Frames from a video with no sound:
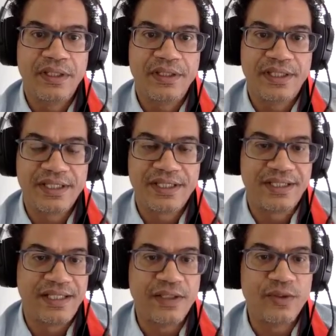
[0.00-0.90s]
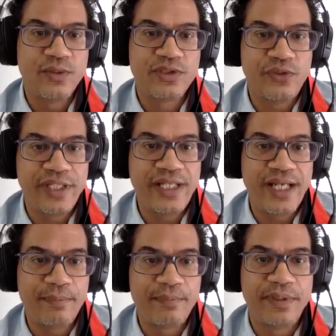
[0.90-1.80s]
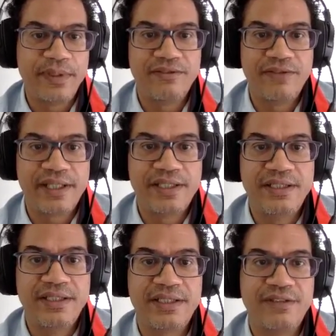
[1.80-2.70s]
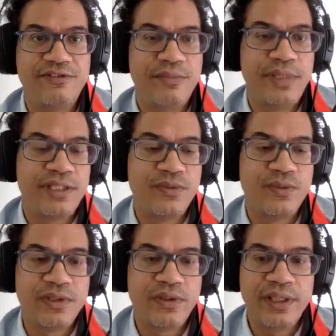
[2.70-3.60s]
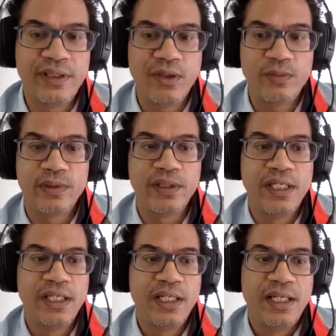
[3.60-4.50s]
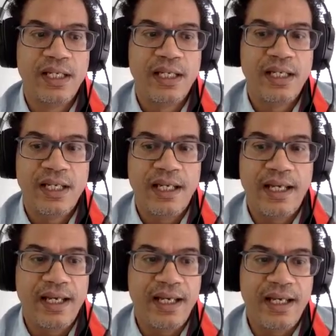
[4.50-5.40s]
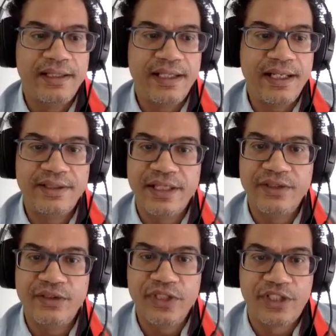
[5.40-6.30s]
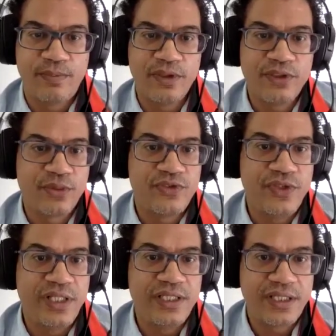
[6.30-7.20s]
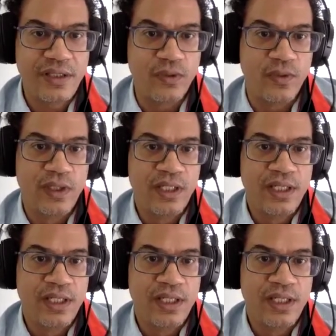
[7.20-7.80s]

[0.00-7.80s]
This thing was already happening. Vaccine disinformation was going global, and the response was really slow.